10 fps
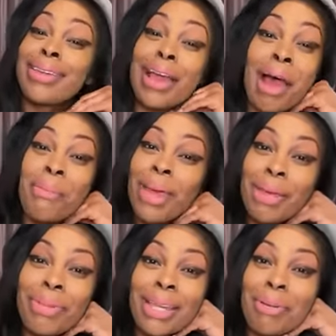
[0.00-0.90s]
y'all
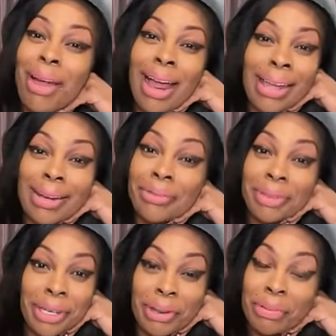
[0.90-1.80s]
made me cry in a
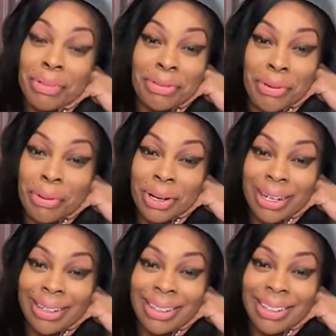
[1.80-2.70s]
video before.